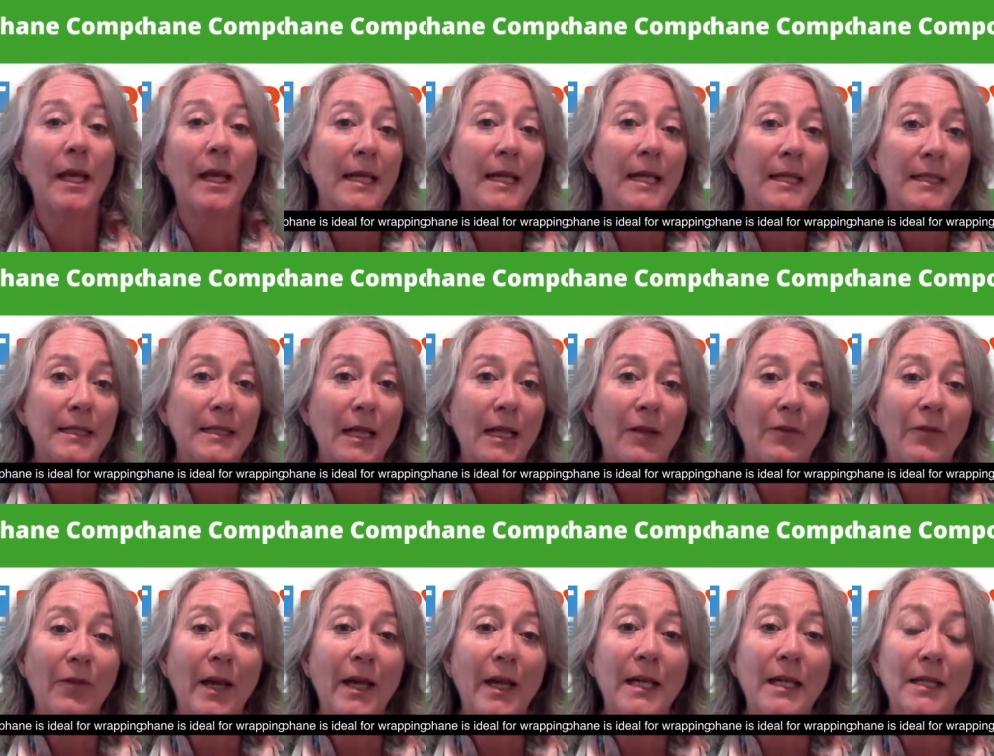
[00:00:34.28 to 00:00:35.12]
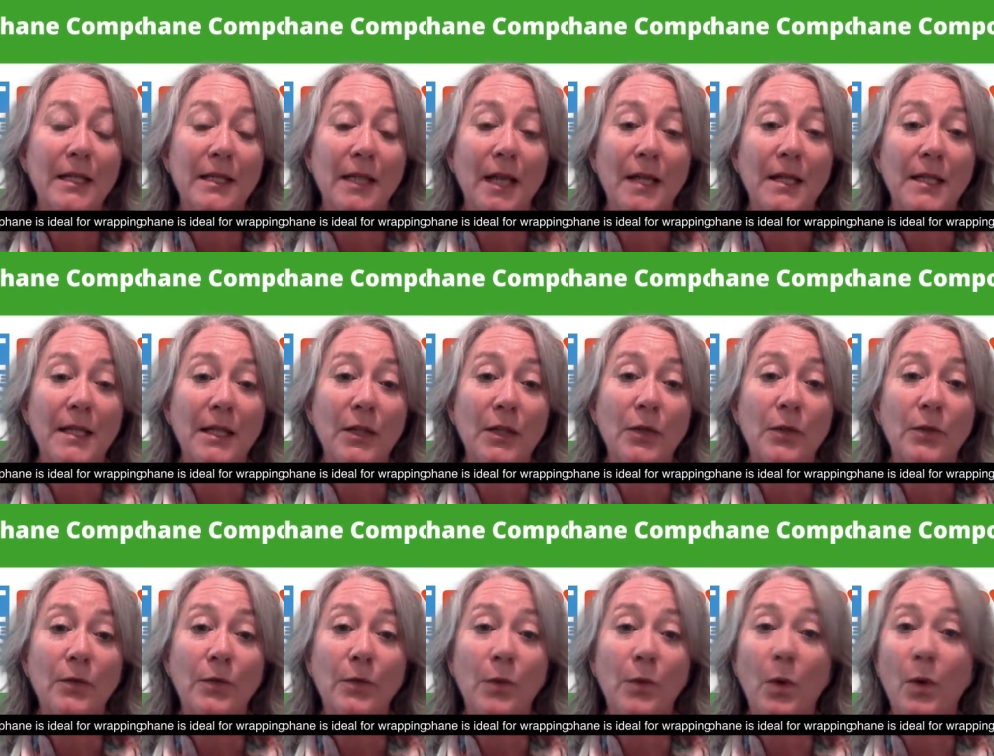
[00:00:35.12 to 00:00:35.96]
Cellophane is ideal
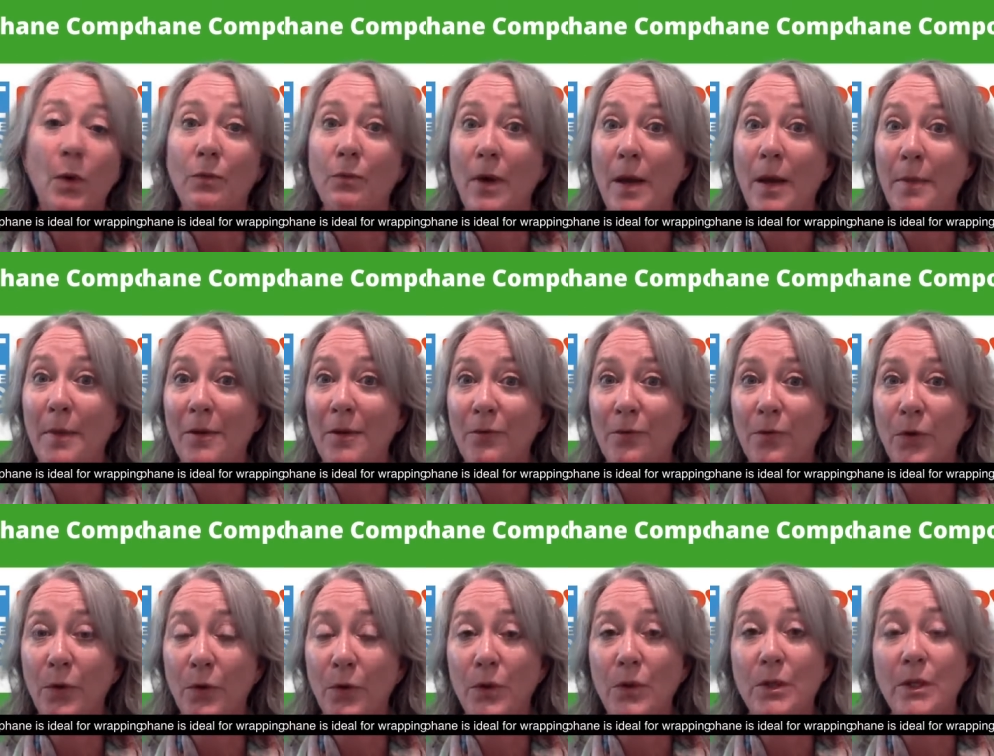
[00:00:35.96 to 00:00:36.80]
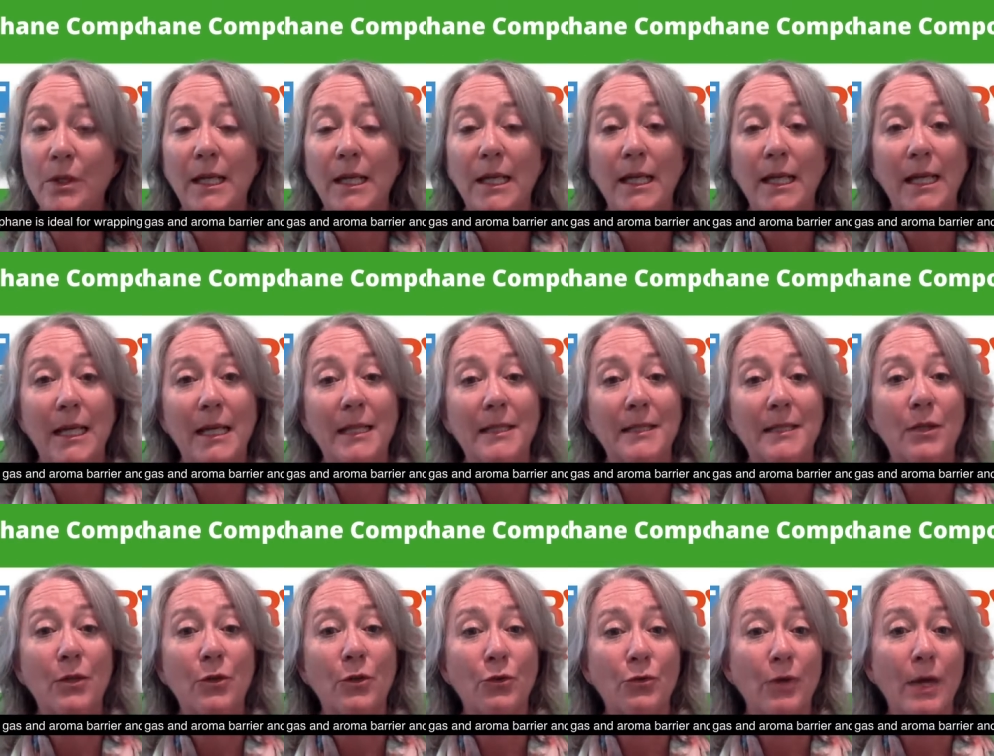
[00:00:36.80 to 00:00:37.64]
for wrapping food. It is a
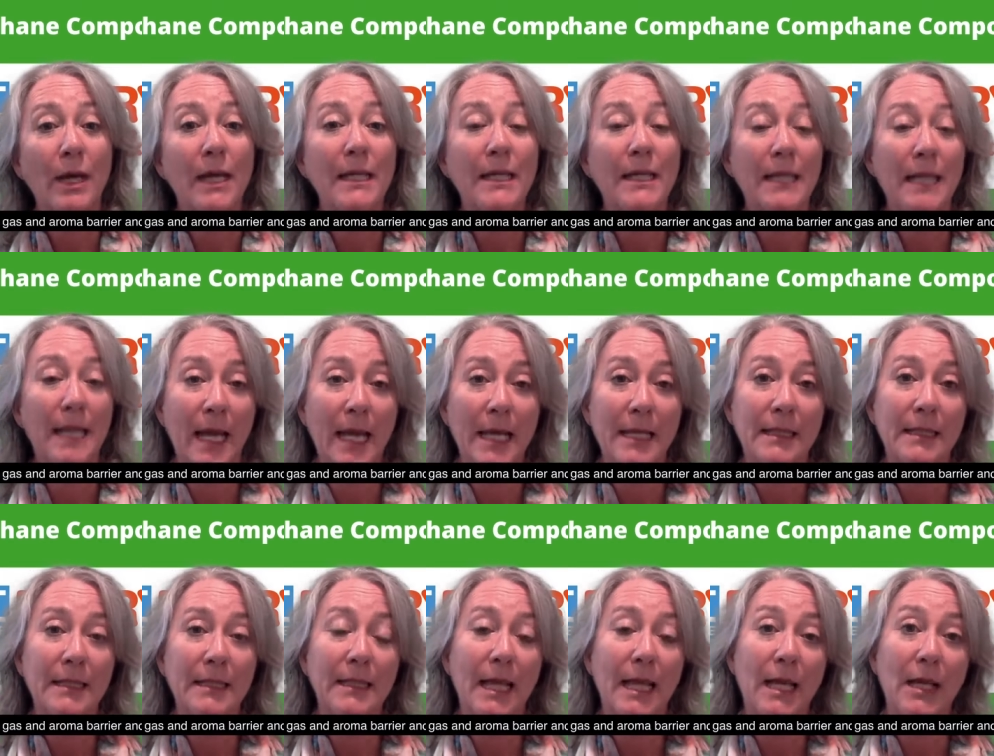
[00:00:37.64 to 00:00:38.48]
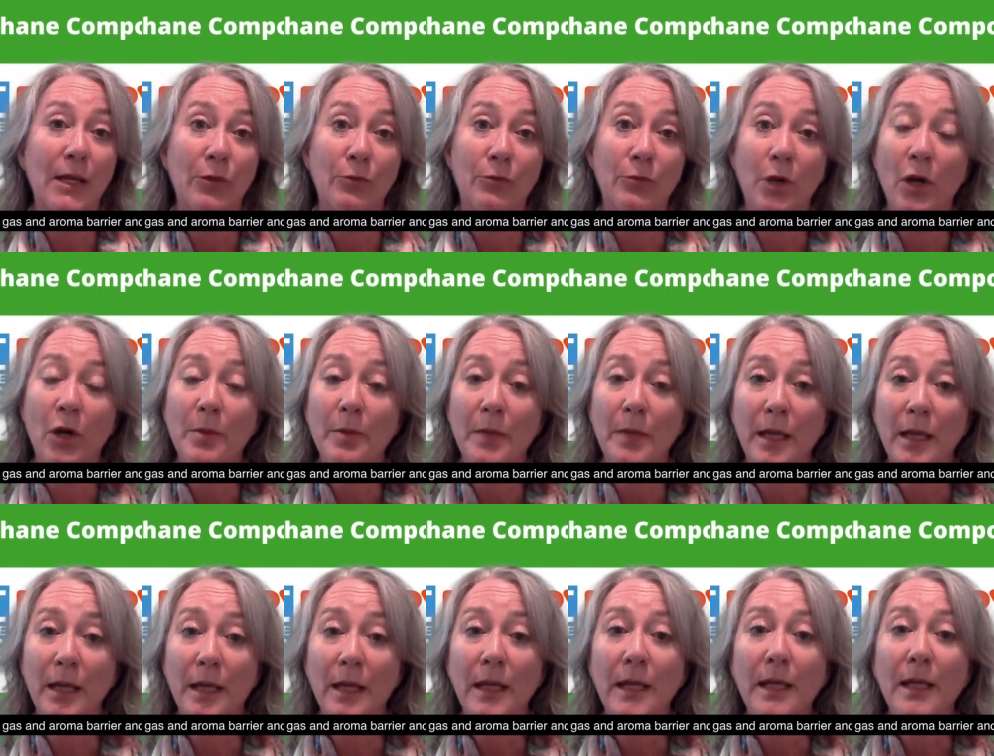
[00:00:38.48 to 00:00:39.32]
great gas and aroma
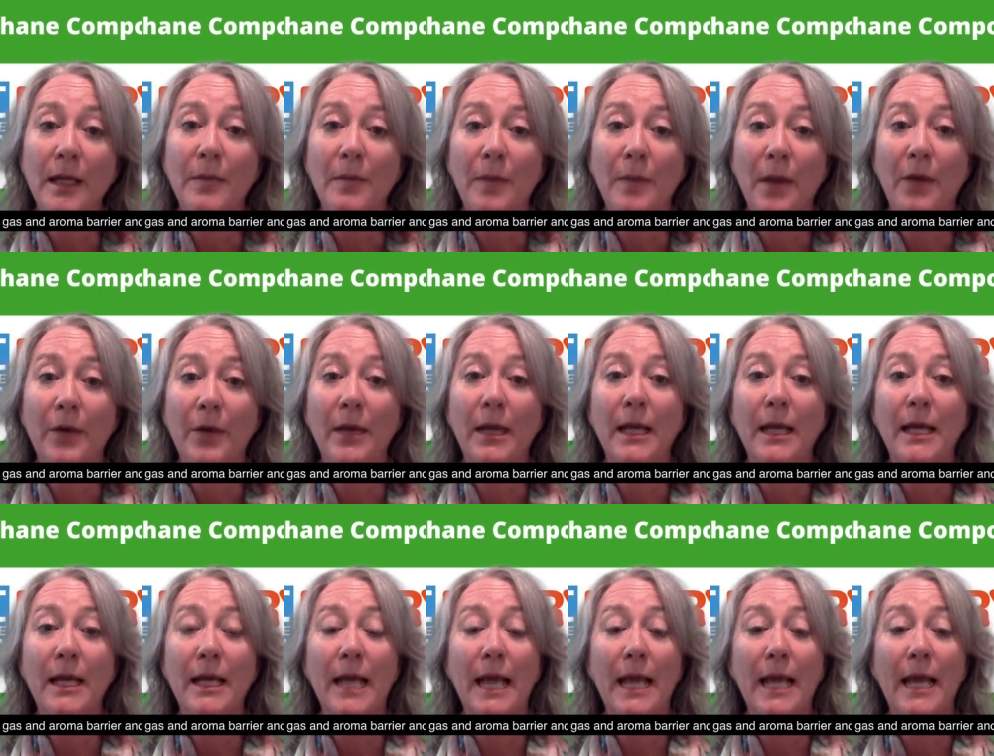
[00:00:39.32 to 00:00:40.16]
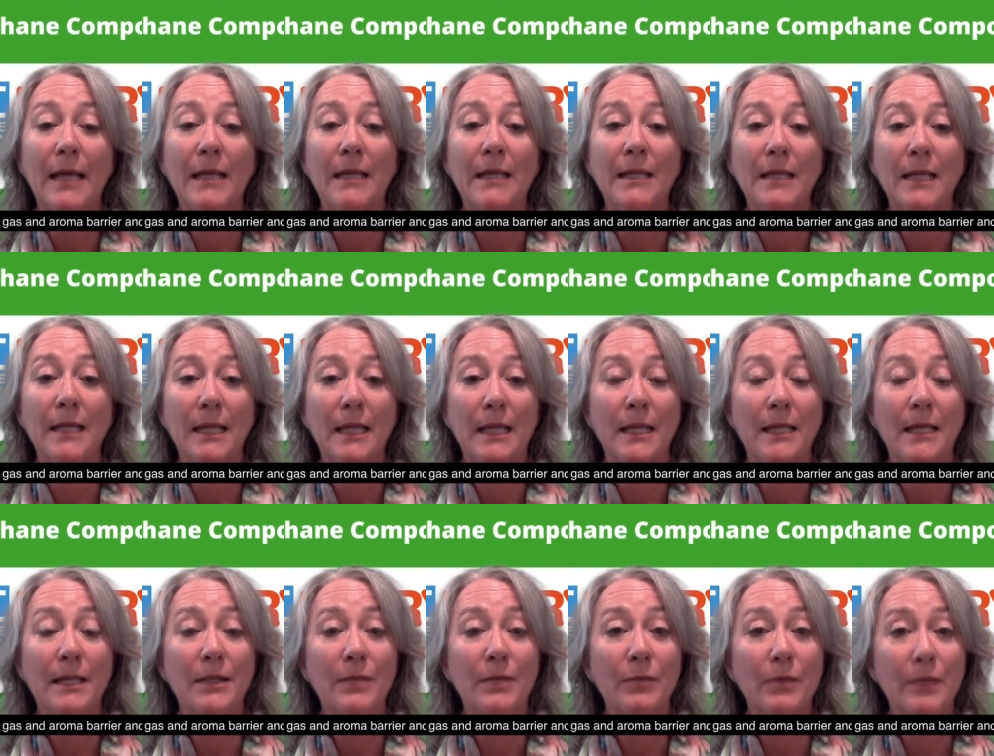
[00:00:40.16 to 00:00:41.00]
barrier and it
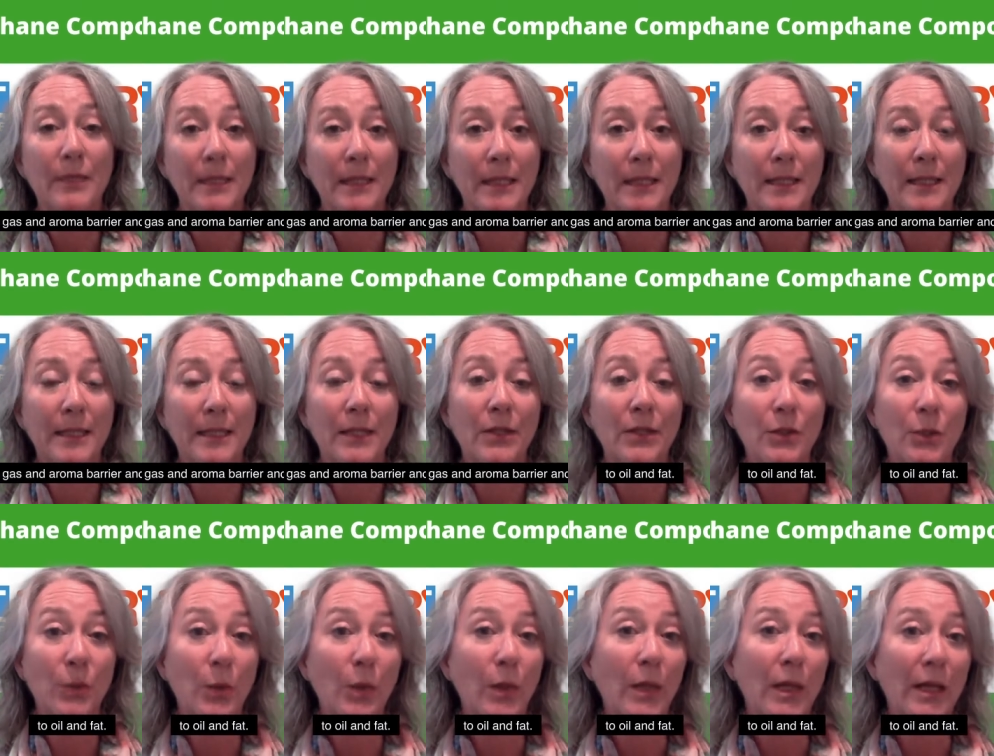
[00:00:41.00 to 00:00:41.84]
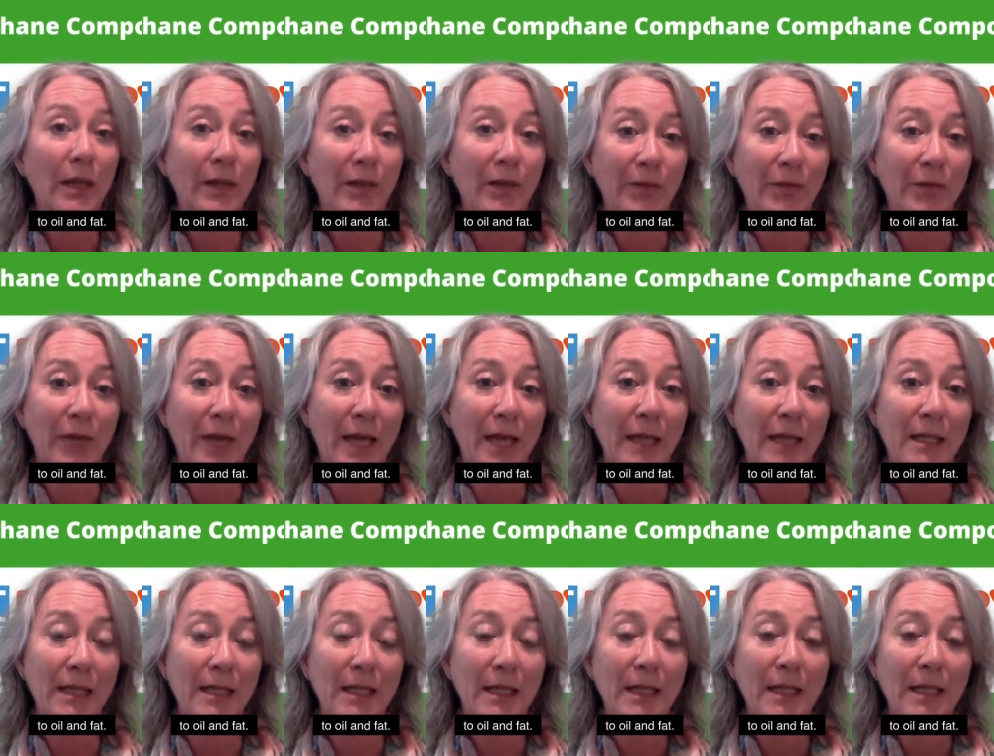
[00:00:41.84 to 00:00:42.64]
is resistant to oil and fat.